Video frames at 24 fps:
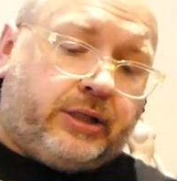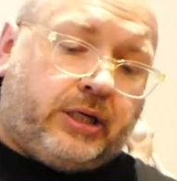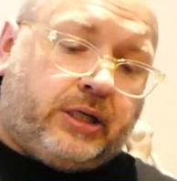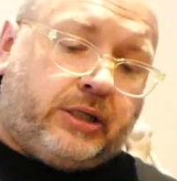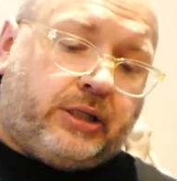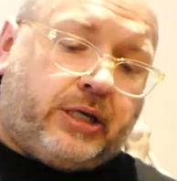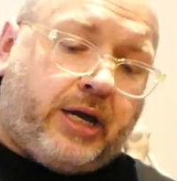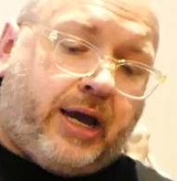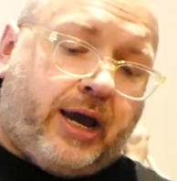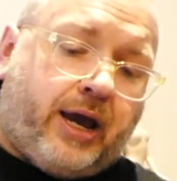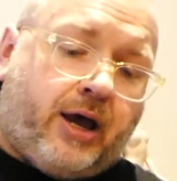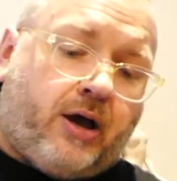
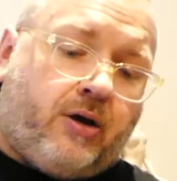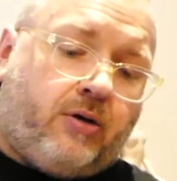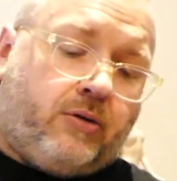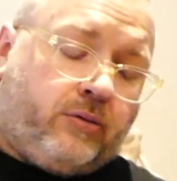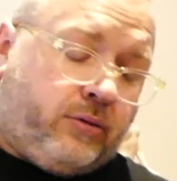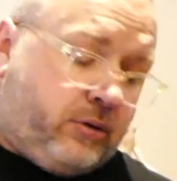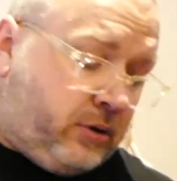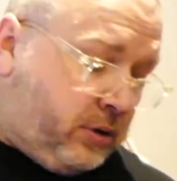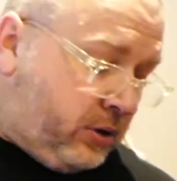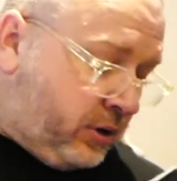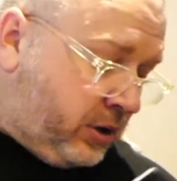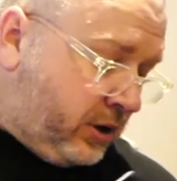is how
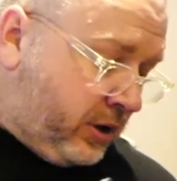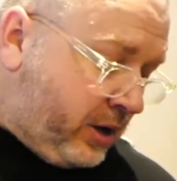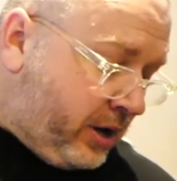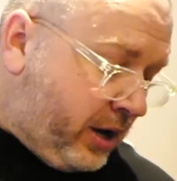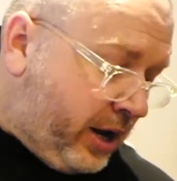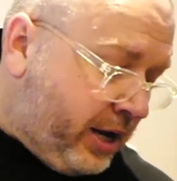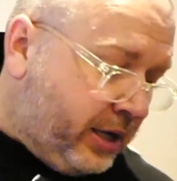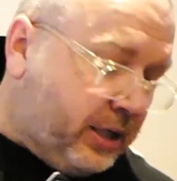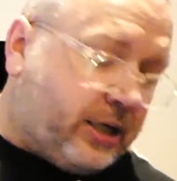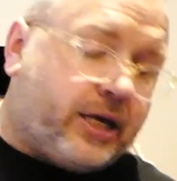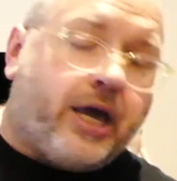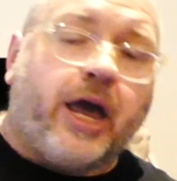
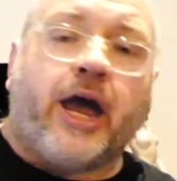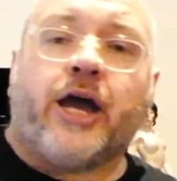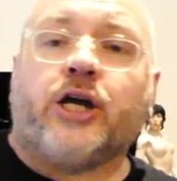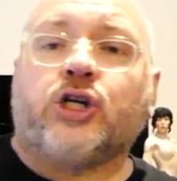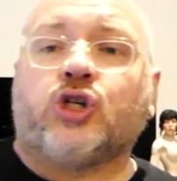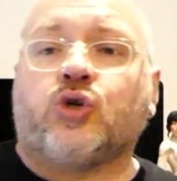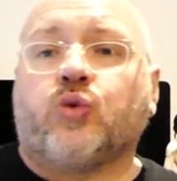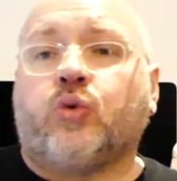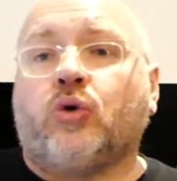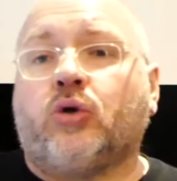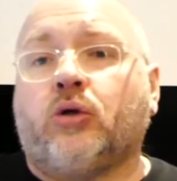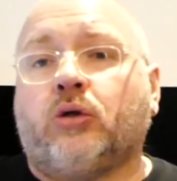a
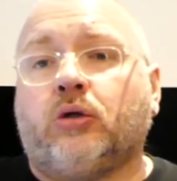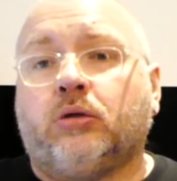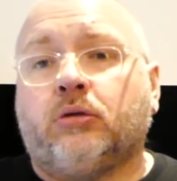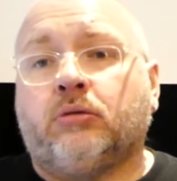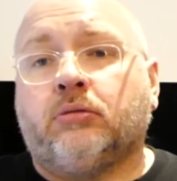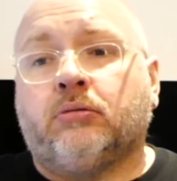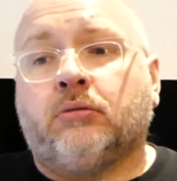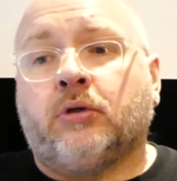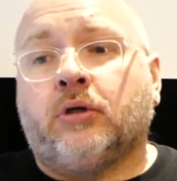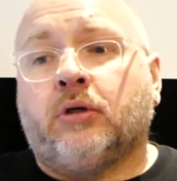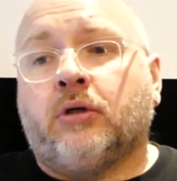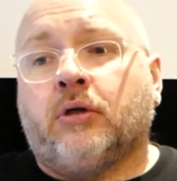casual,
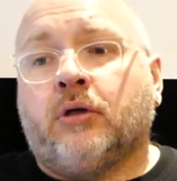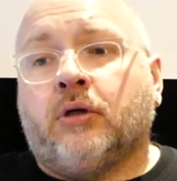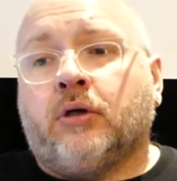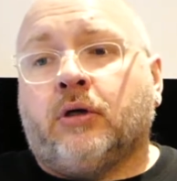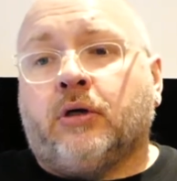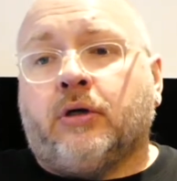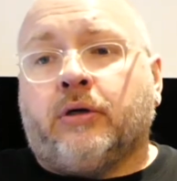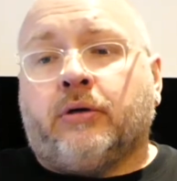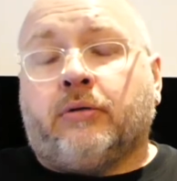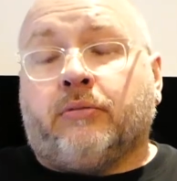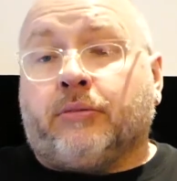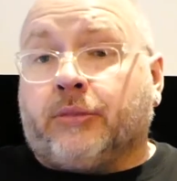
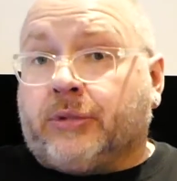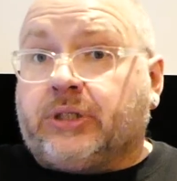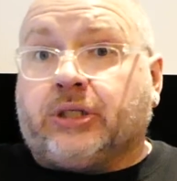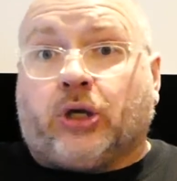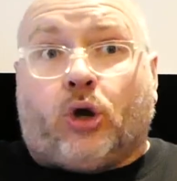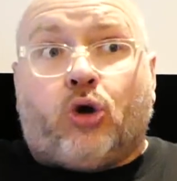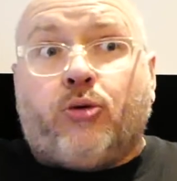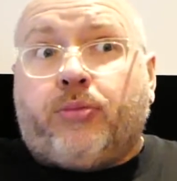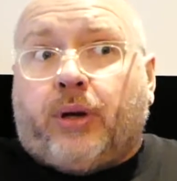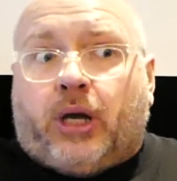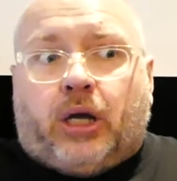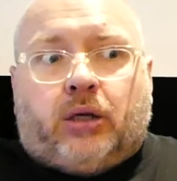
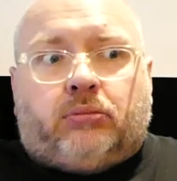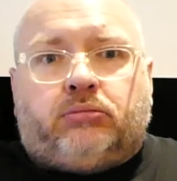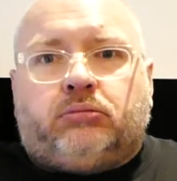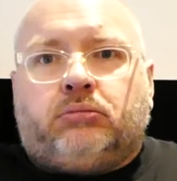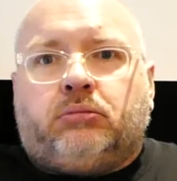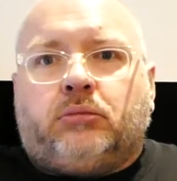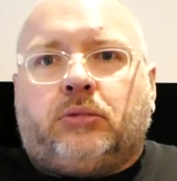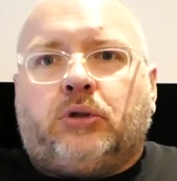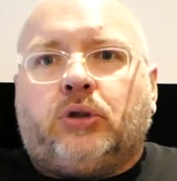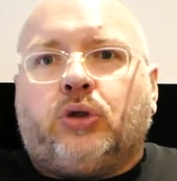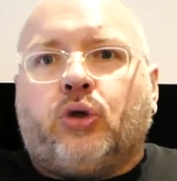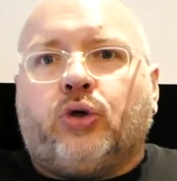sober
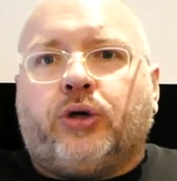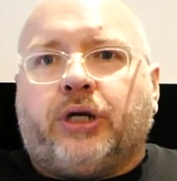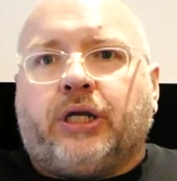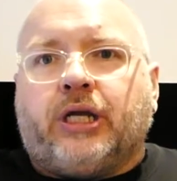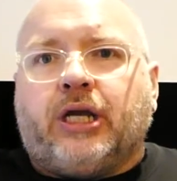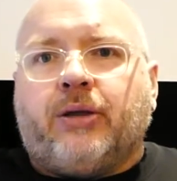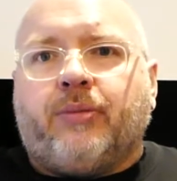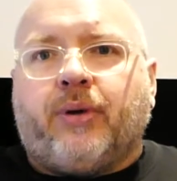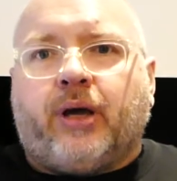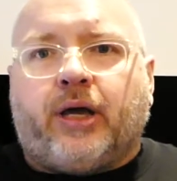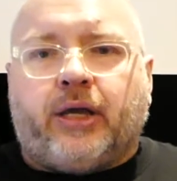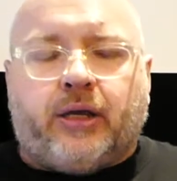look at
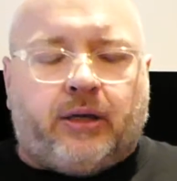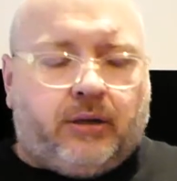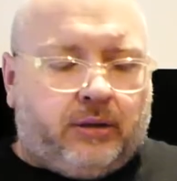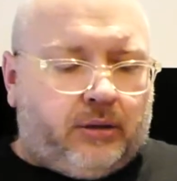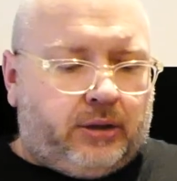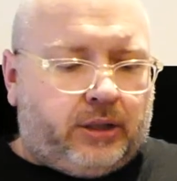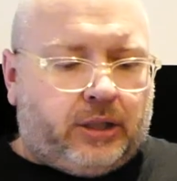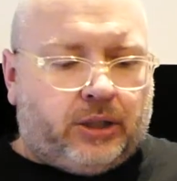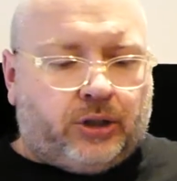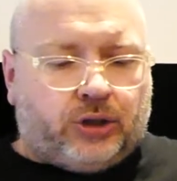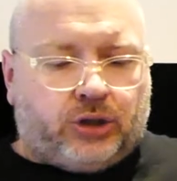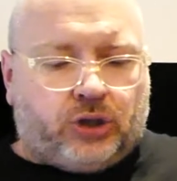eBay
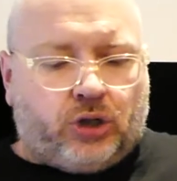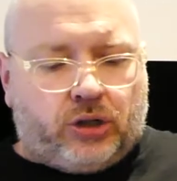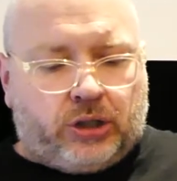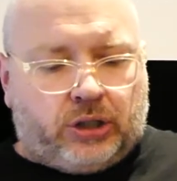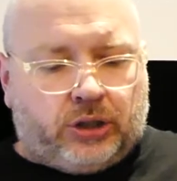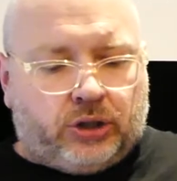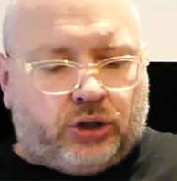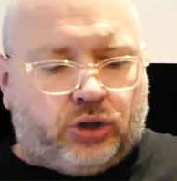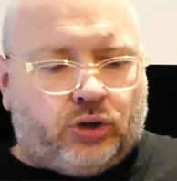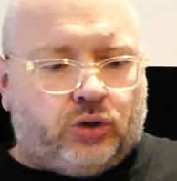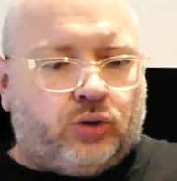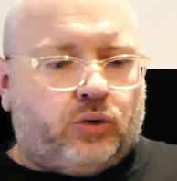can turn
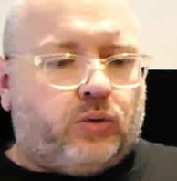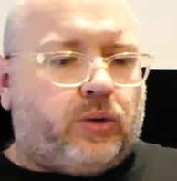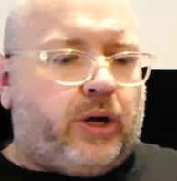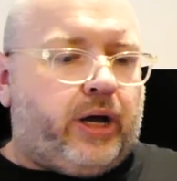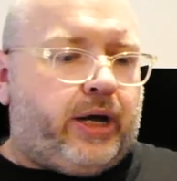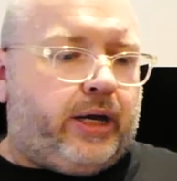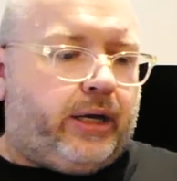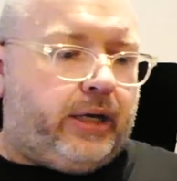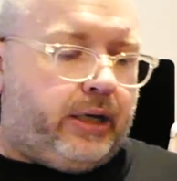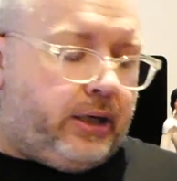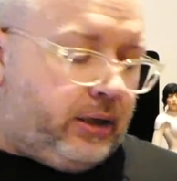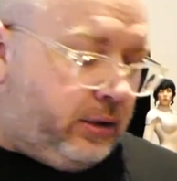into
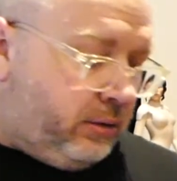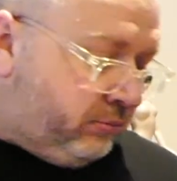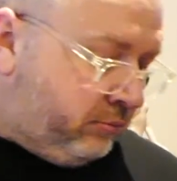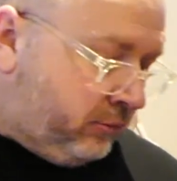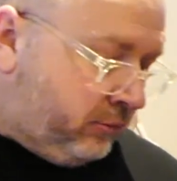a